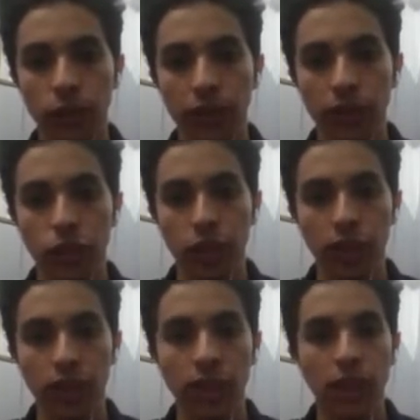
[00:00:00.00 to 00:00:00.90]
click over this
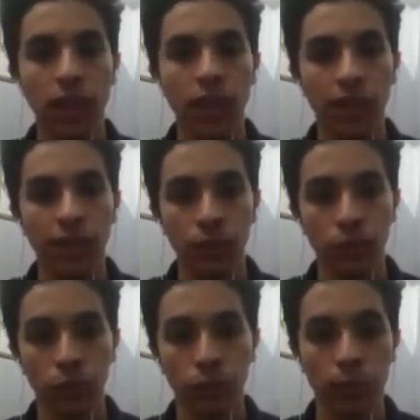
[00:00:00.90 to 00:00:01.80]
channel,
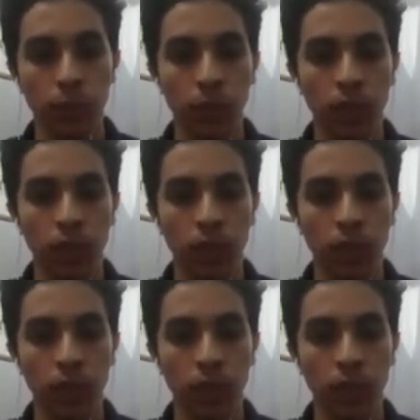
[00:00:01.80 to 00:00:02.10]
this would